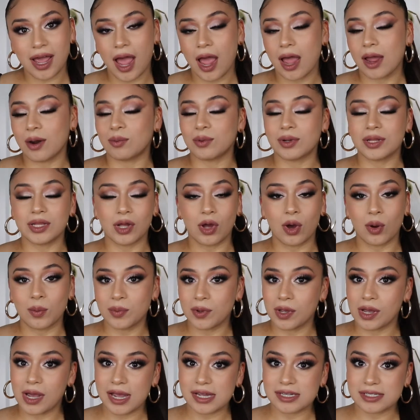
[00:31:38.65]
I really hope
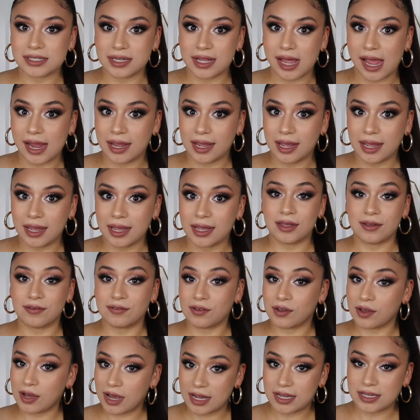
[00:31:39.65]
you guys like it. If
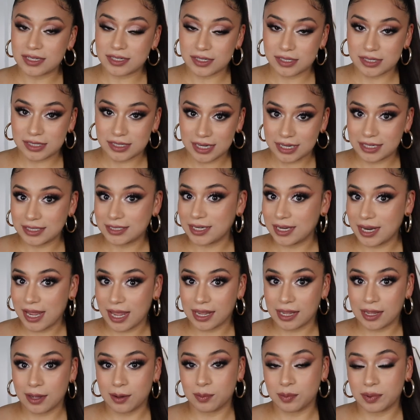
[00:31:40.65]
you guys did
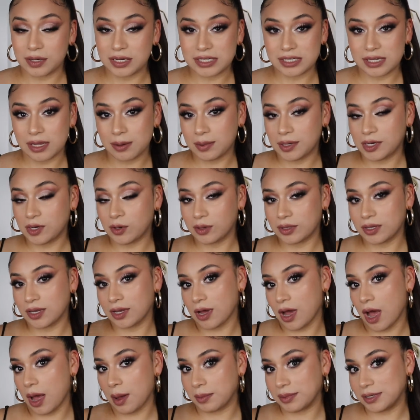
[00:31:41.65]
like it, please let me know in the
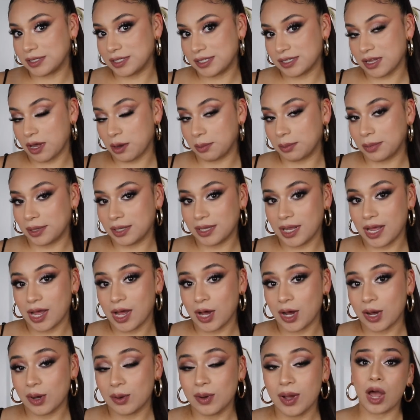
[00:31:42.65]
comments down below.